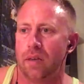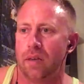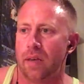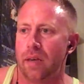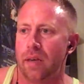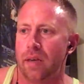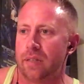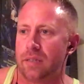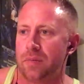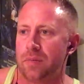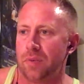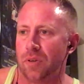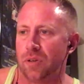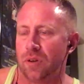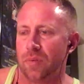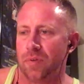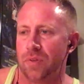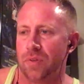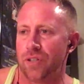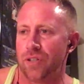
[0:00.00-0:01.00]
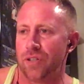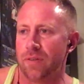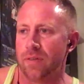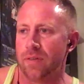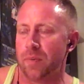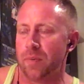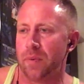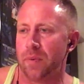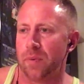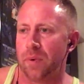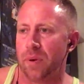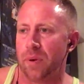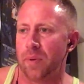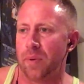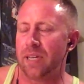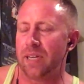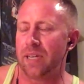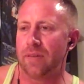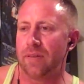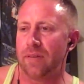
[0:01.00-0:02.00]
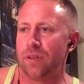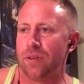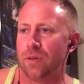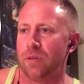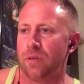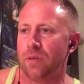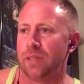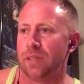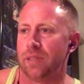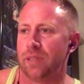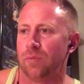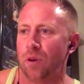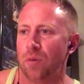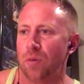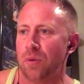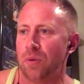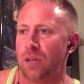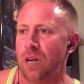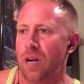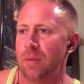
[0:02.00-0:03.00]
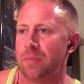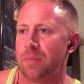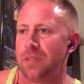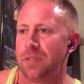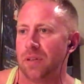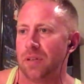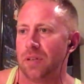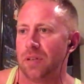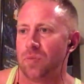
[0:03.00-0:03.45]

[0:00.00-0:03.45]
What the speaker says: Yeah, because I'm looking up the shelf, and we could even do like the RoboCop series.